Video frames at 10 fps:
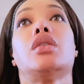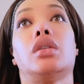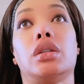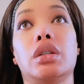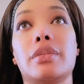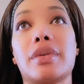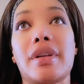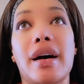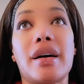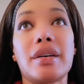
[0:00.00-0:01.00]
lip
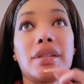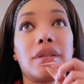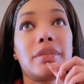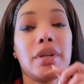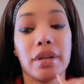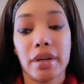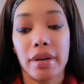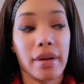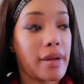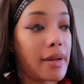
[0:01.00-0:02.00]
gloss,
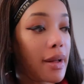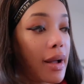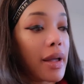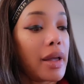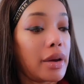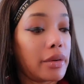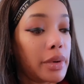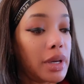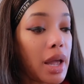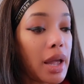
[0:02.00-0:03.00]
but I had a
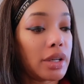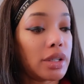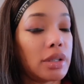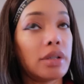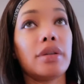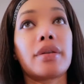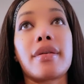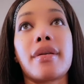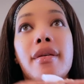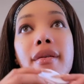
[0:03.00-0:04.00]
reaction
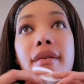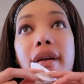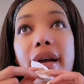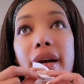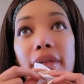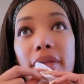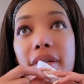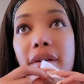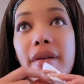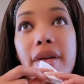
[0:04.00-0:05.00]

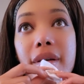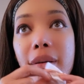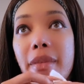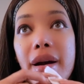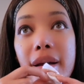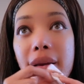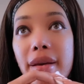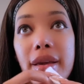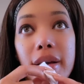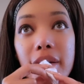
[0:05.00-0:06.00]
after my
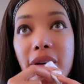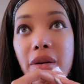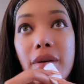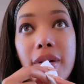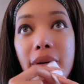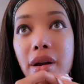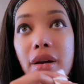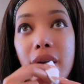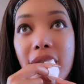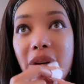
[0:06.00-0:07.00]
dental
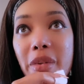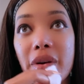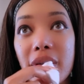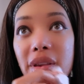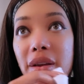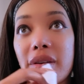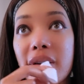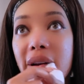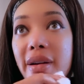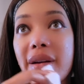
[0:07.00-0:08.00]

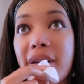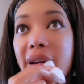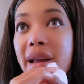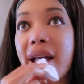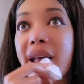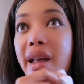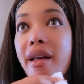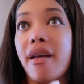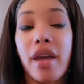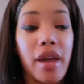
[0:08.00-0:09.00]
procedure,
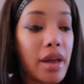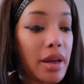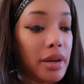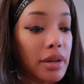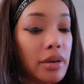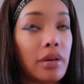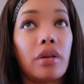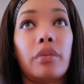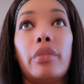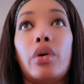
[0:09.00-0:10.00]
and
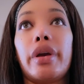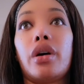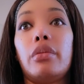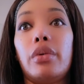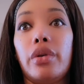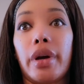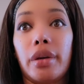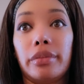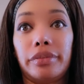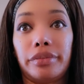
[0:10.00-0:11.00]
boy oh boy.